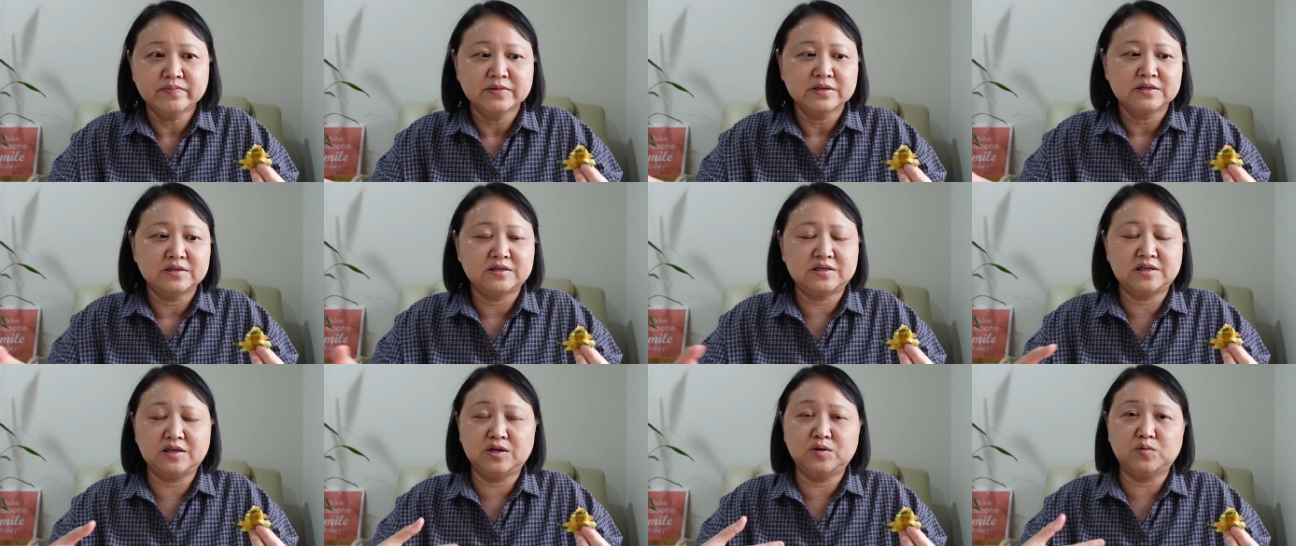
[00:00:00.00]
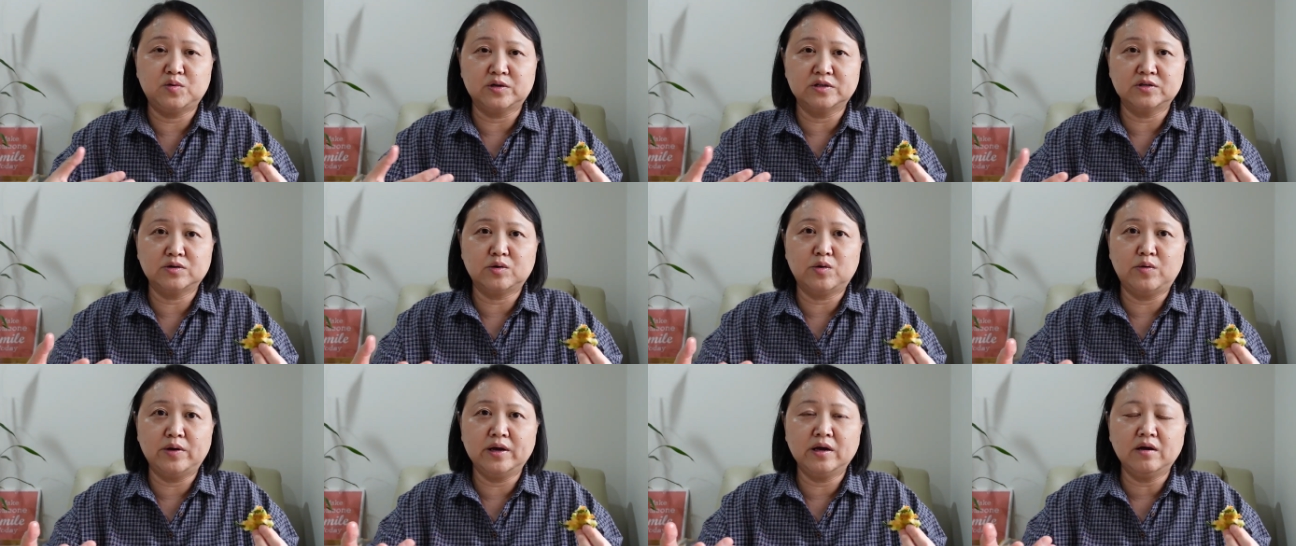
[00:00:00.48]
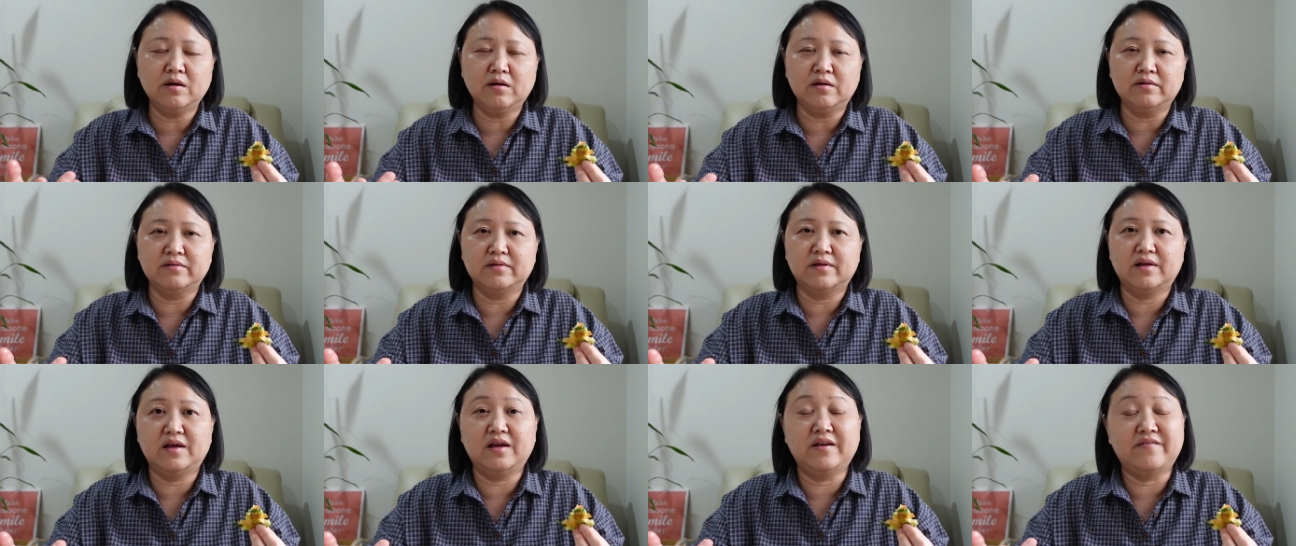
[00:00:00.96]
See what's going on.
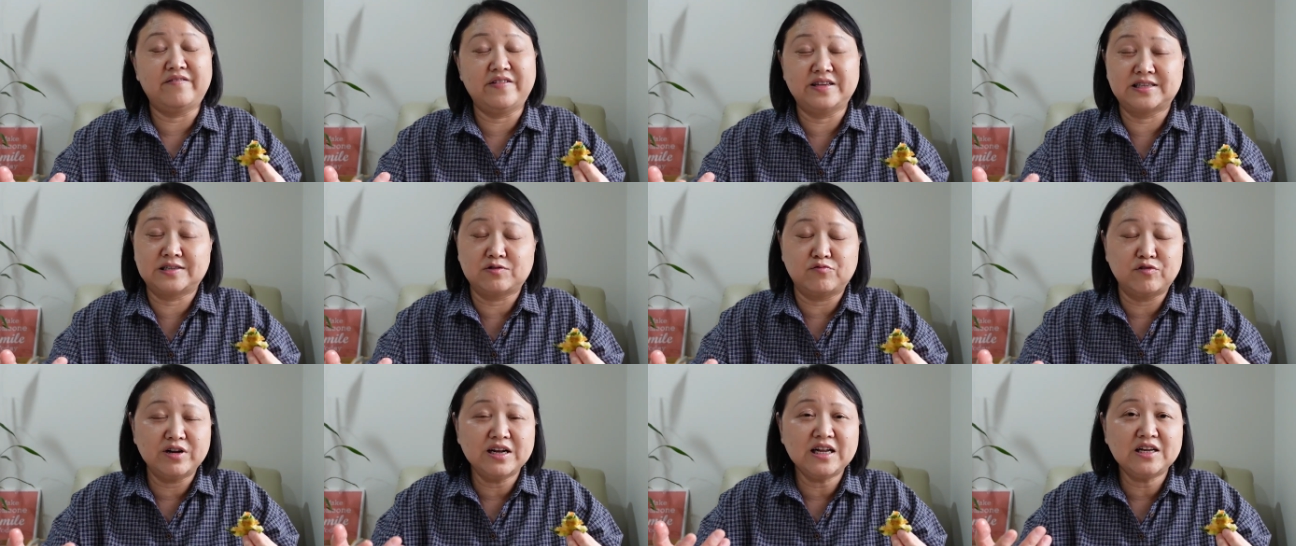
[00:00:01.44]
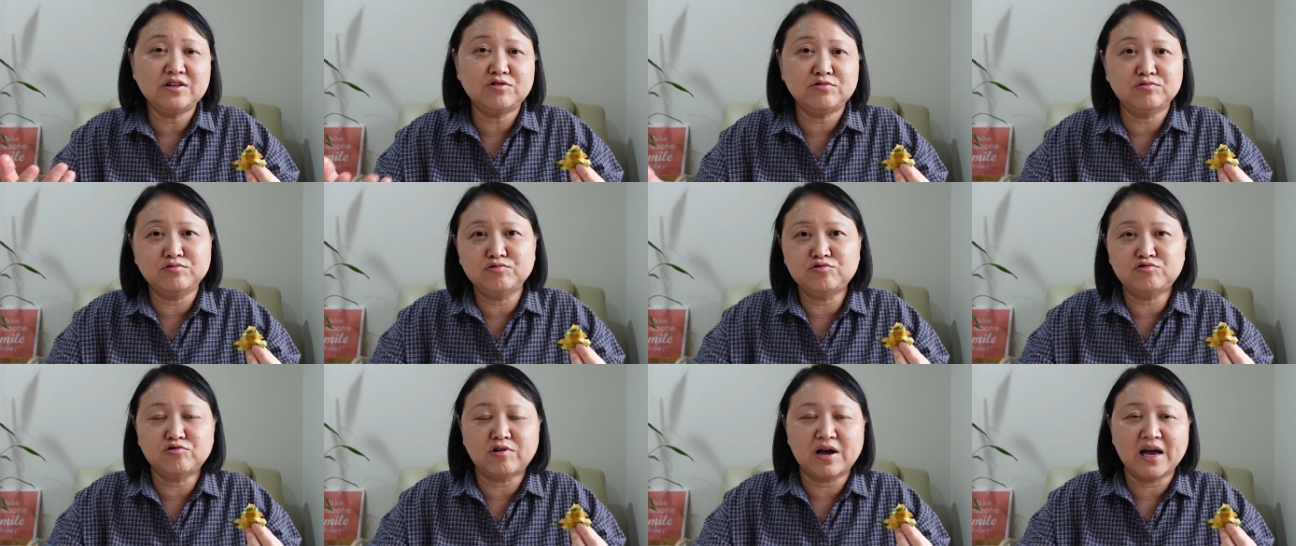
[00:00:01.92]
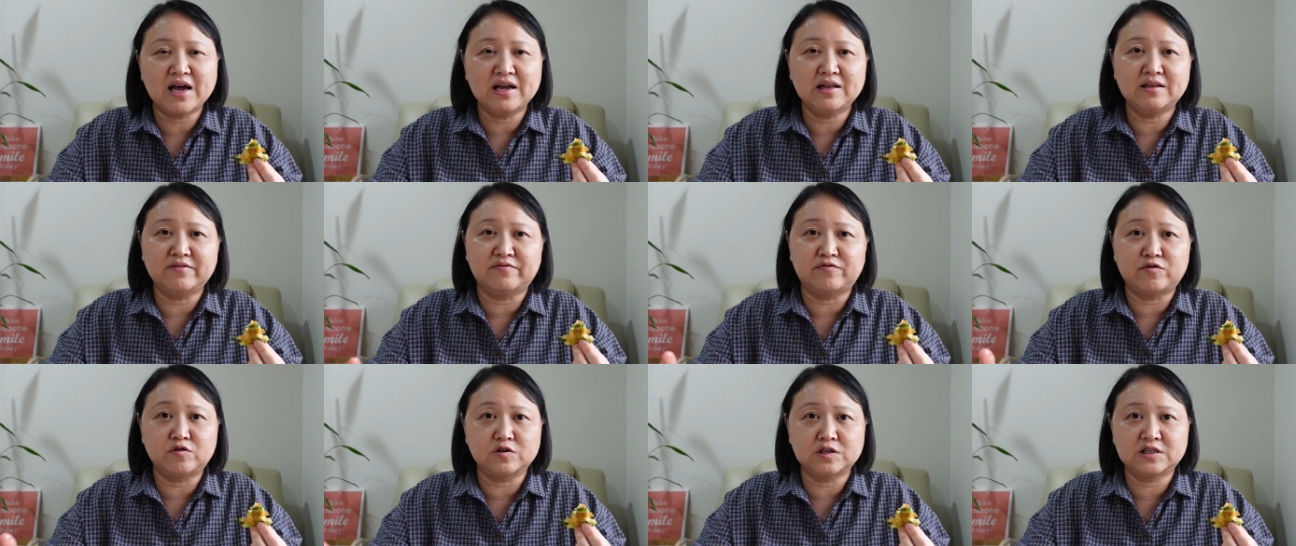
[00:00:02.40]
If it's really too dry the
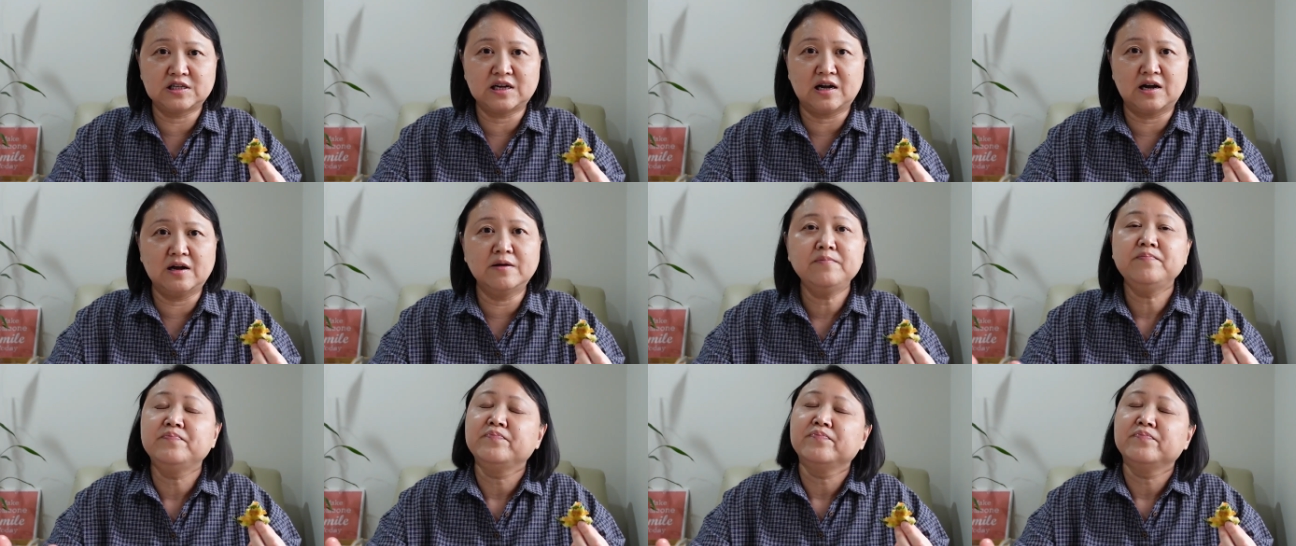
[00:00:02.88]
first time,